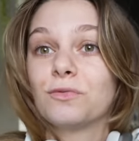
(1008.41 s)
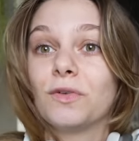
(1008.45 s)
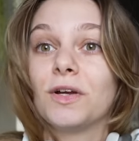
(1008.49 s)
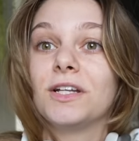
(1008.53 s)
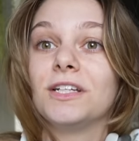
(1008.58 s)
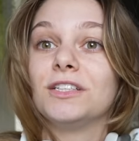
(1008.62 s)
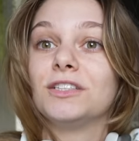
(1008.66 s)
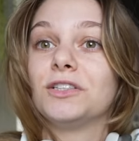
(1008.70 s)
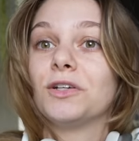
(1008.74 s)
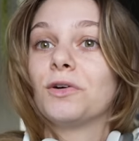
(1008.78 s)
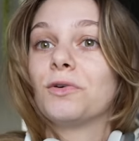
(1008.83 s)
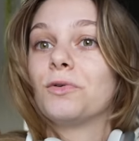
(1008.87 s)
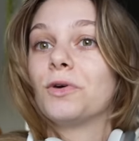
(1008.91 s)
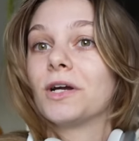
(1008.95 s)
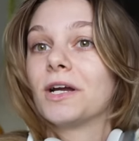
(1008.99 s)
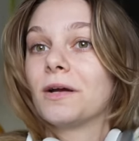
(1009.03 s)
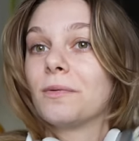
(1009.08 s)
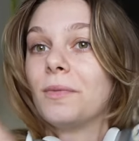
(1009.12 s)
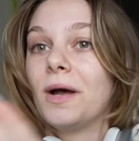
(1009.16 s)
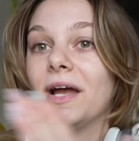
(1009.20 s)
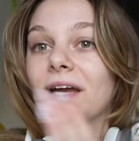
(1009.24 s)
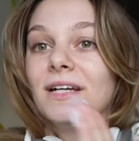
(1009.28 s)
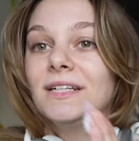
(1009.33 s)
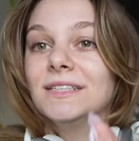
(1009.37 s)
ready so quick
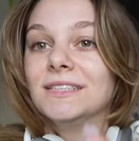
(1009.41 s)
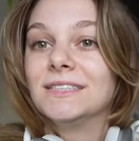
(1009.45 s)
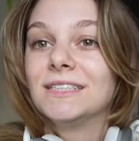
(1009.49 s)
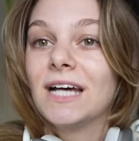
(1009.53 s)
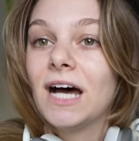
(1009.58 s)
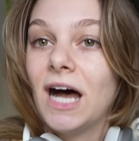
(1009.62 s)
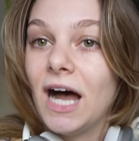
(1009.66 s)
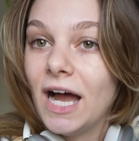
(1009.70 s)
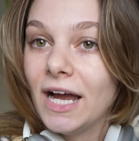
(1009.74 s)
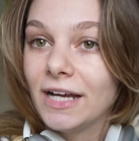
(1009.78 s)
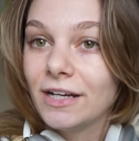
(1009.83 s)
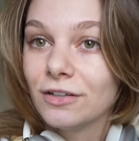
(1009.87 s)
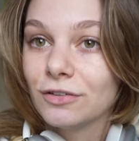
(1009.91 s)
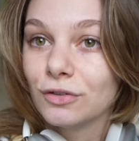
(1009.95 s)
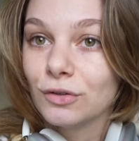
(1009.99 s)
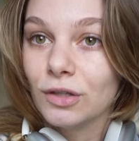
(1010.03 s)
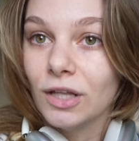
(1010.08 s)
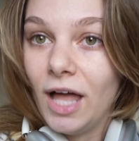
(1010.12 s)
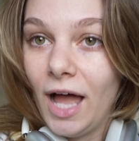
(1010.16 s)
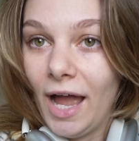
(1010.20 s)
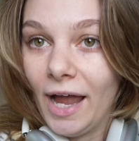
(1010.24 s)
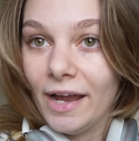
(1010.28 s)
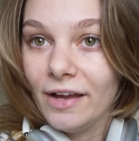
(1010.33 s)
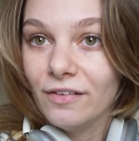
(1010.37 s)
in my entire
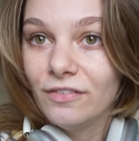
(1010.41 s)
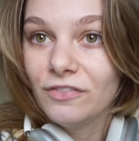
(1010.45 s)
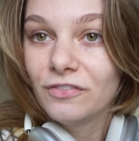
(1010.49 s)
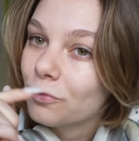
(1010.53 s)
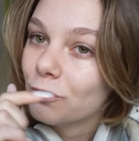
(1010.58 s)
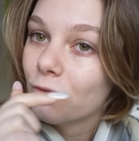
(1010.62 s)
life.